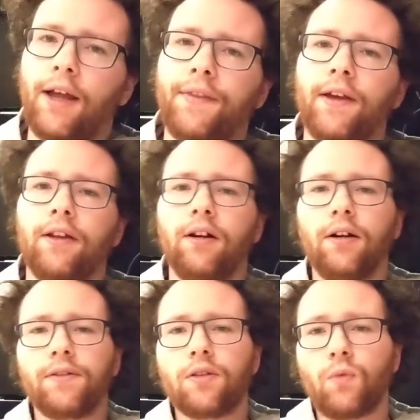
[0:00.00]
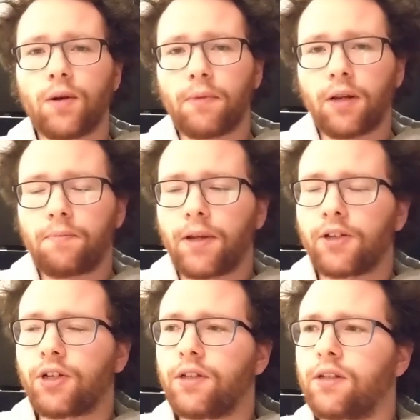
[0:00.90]
And then after the 1 minute
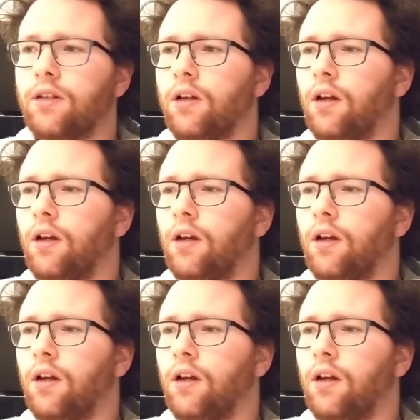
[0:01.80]
pitches,